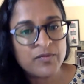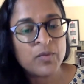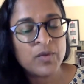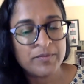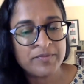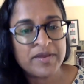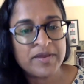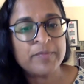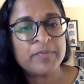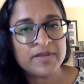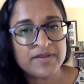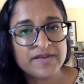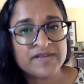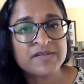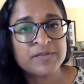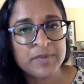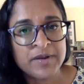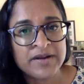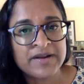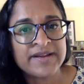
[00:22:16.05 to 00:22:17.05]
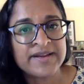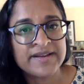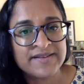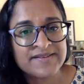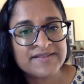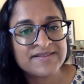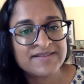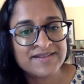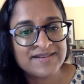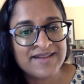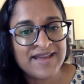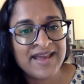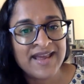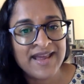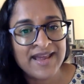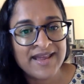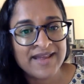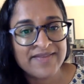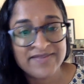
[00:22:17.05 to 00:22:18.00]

what people experience today.